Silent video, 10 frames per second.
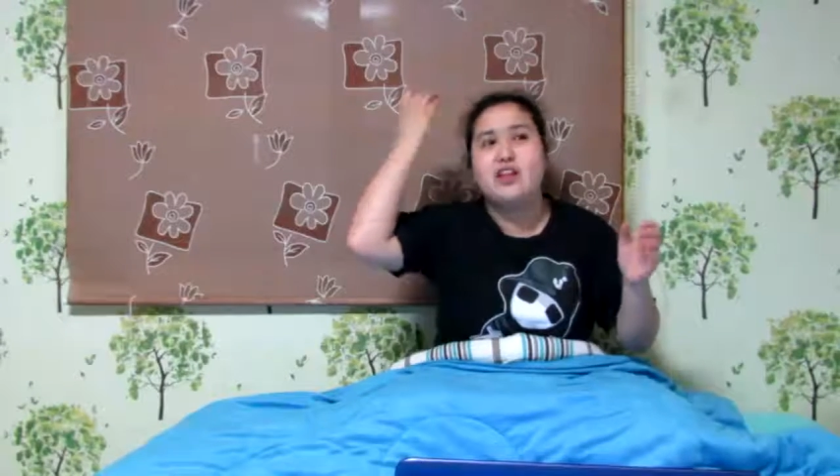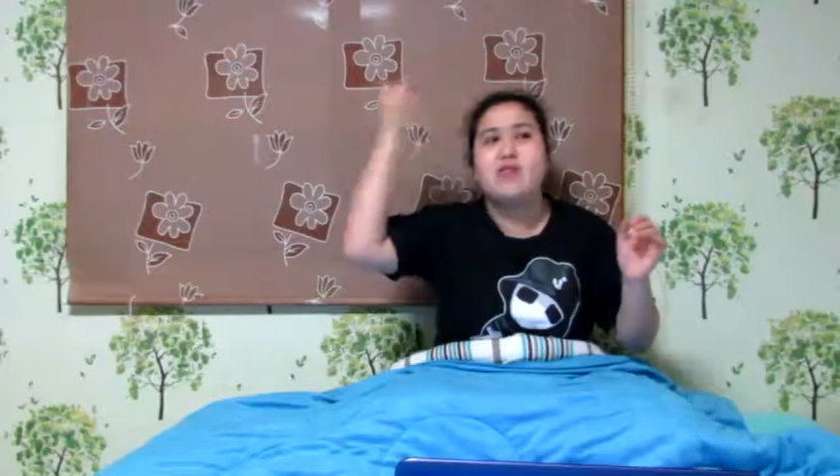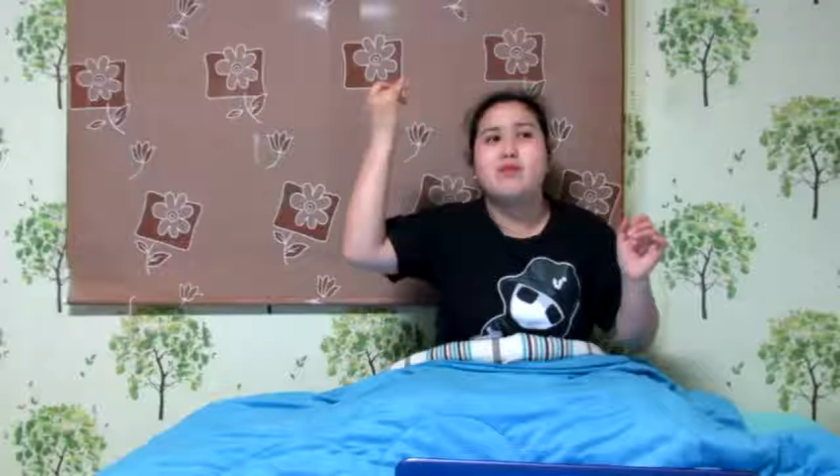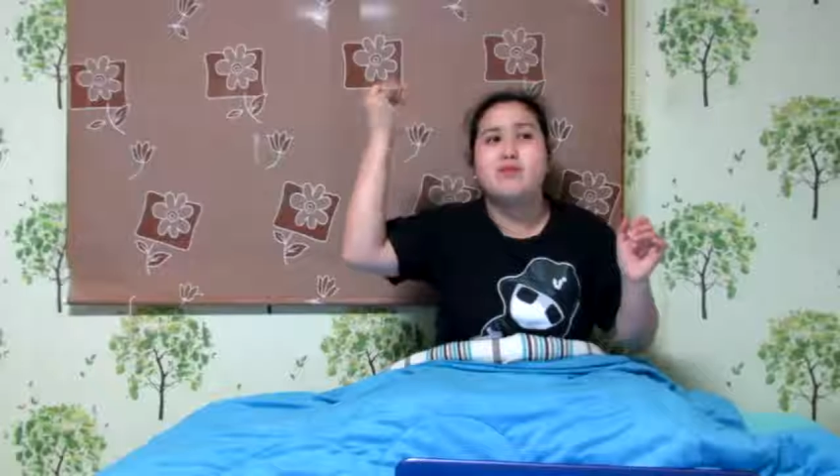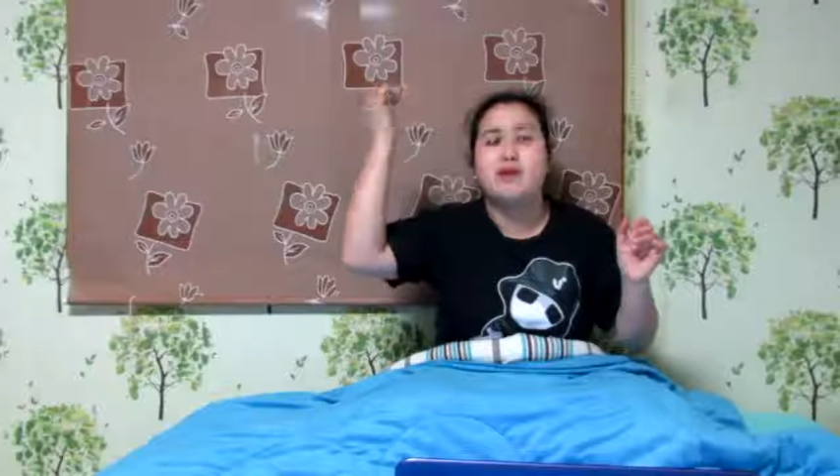
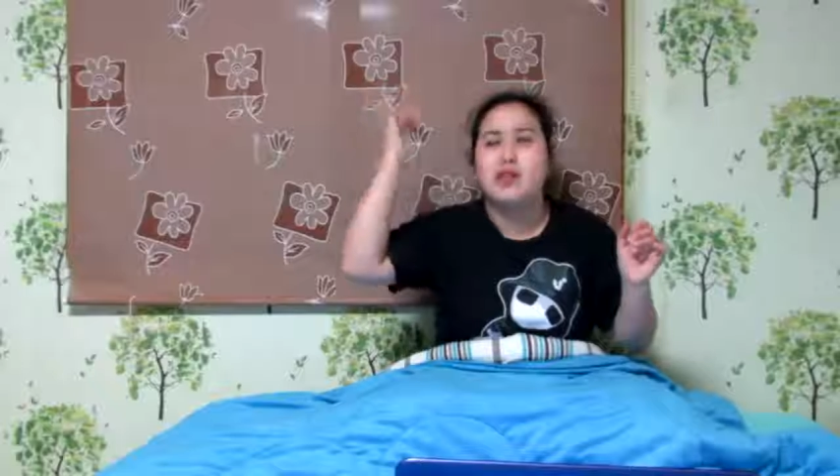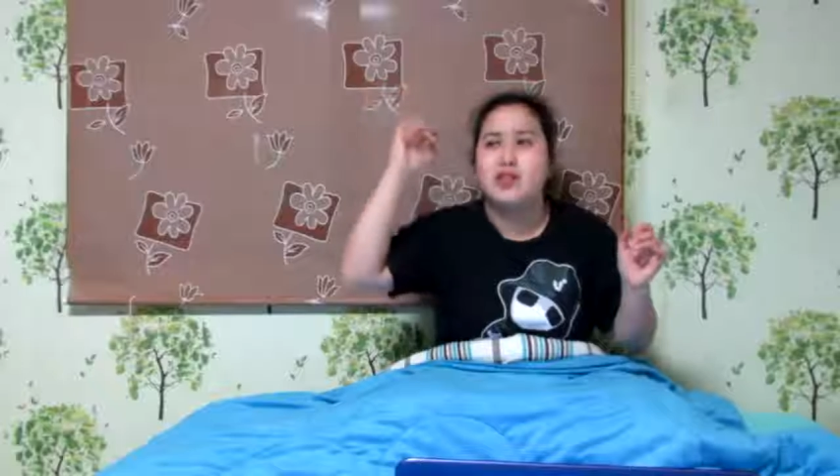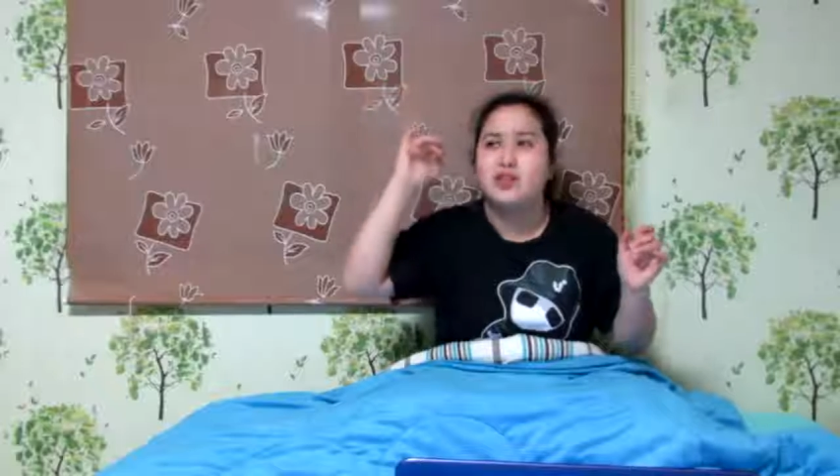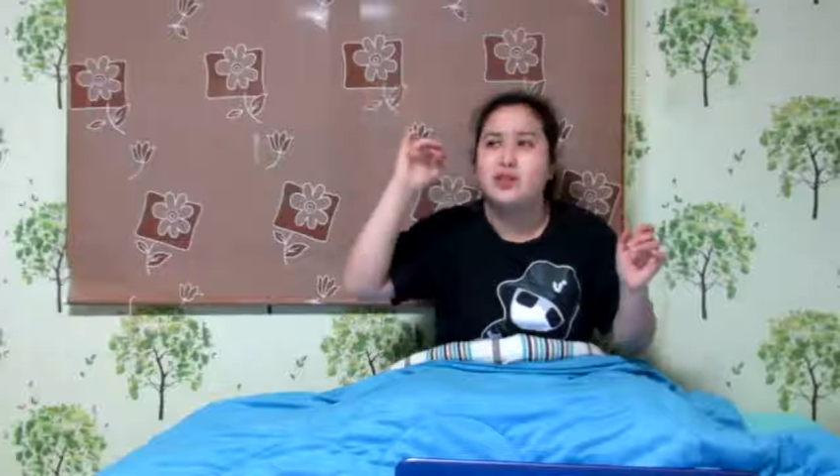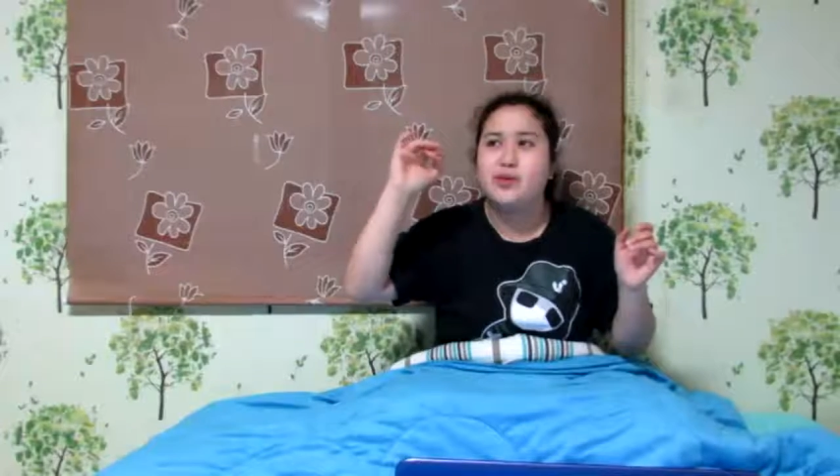never put my
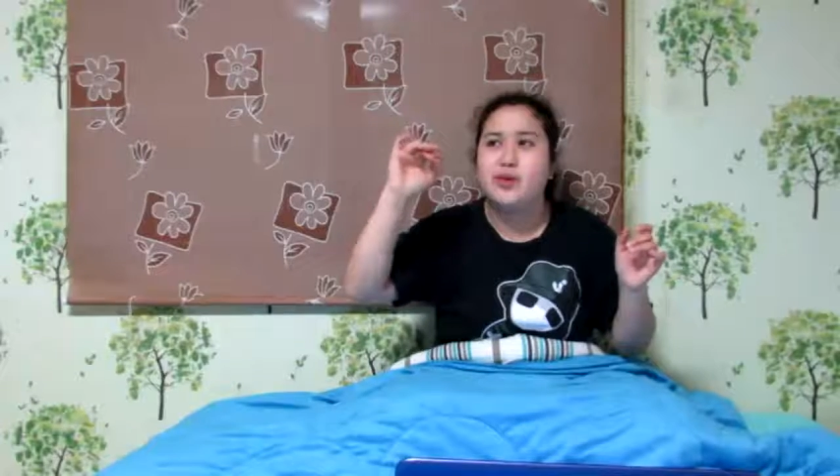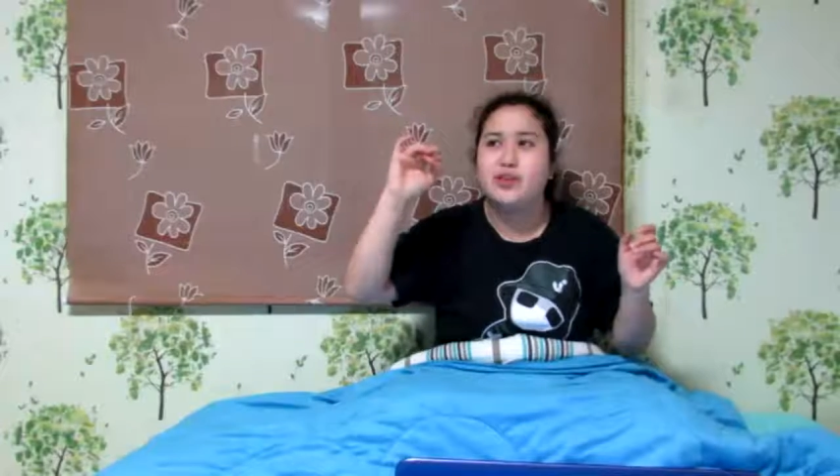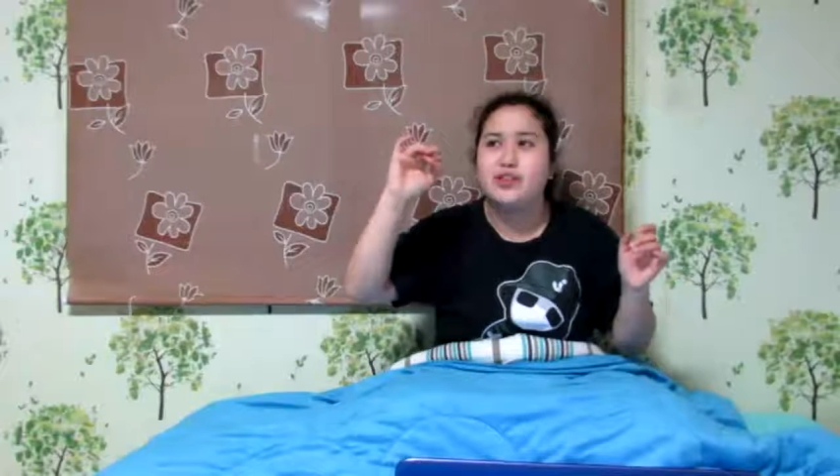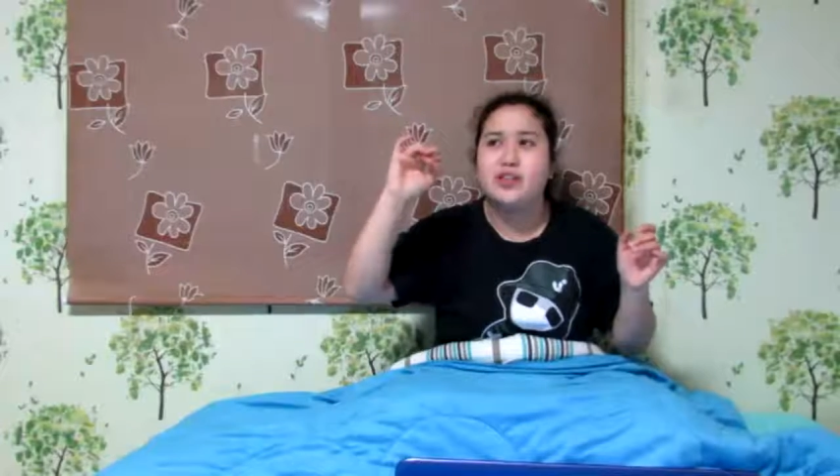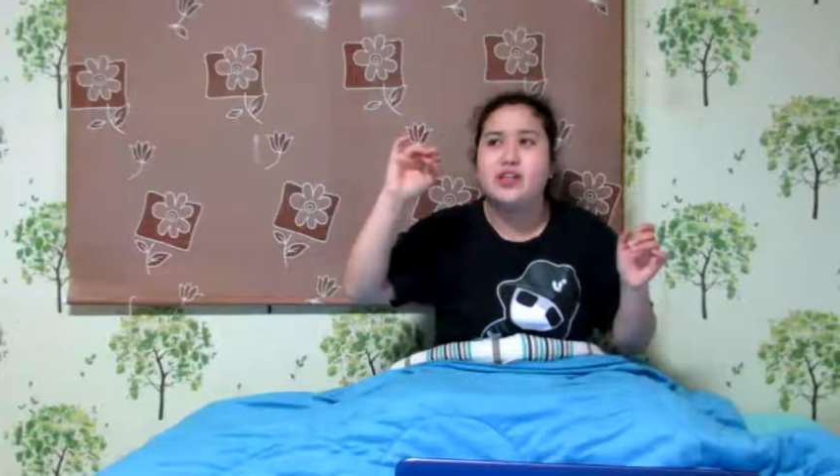thoughts in the
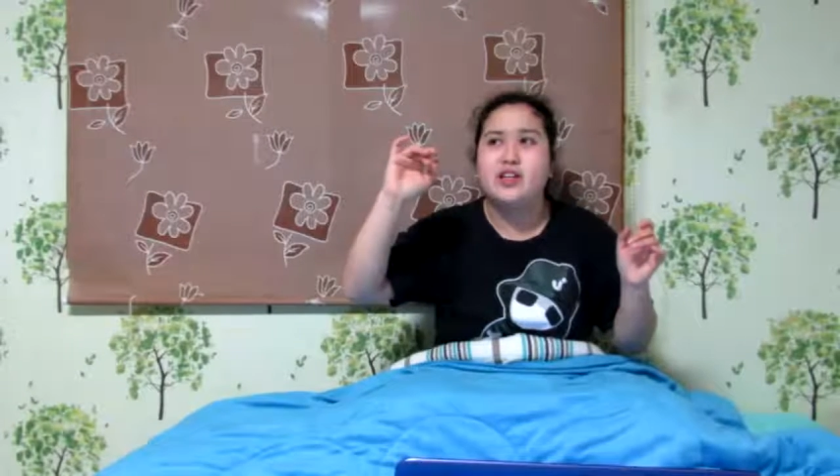words.